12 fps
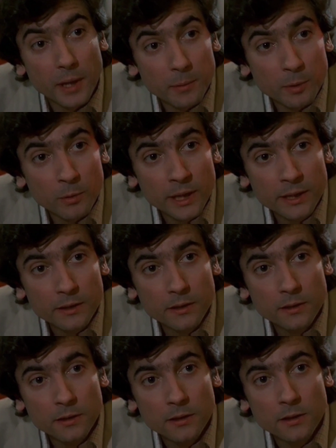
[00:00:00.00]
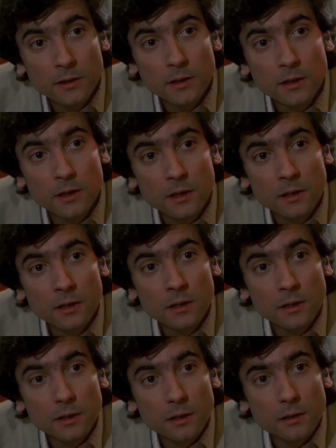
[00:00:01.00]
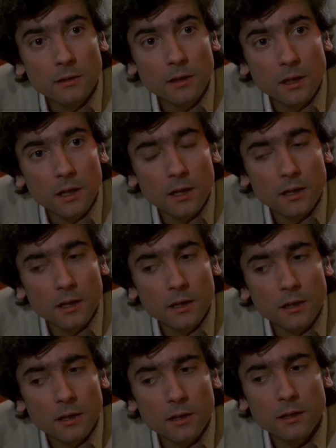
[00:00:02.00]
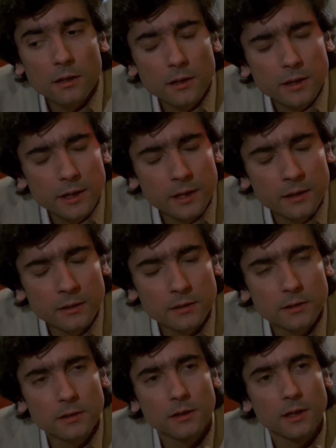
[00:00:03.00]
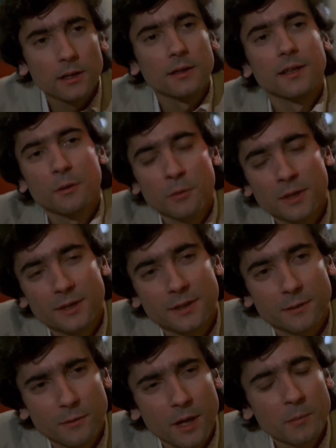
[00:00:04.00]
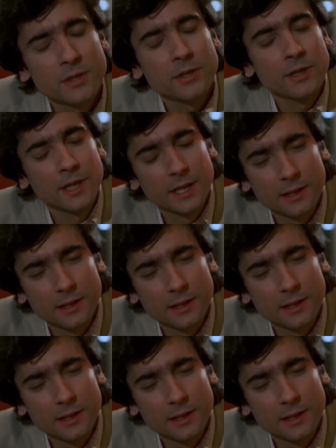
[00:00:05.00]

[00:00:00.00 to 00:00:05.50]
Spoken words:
had a friend staying in her apartment who made plaster of Paris bagel and cream cheese paperweights, and